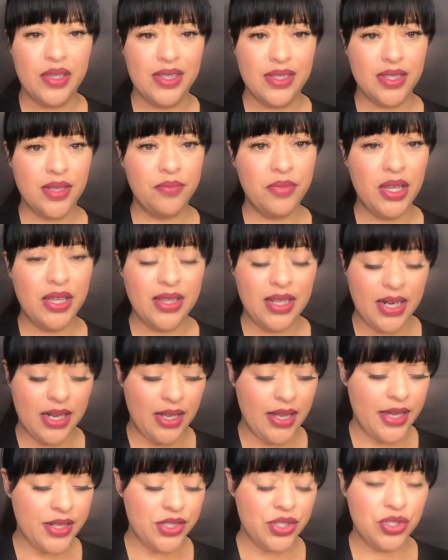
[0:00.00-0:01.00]
Something that I
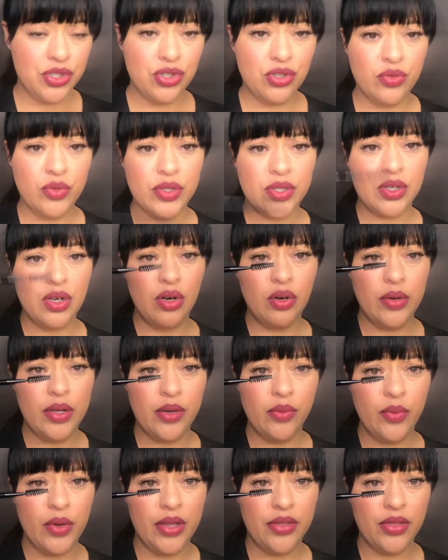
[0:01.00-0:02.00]
like to do is go
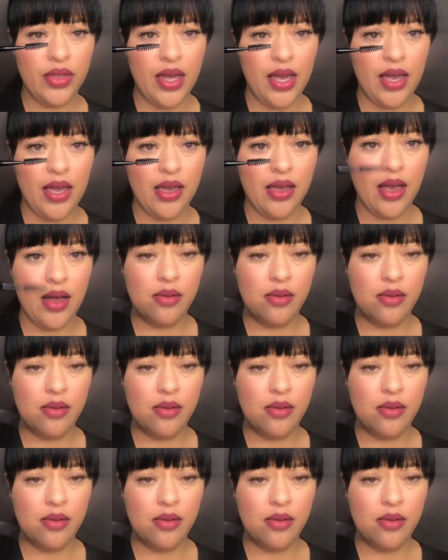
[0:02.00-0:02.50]
in with a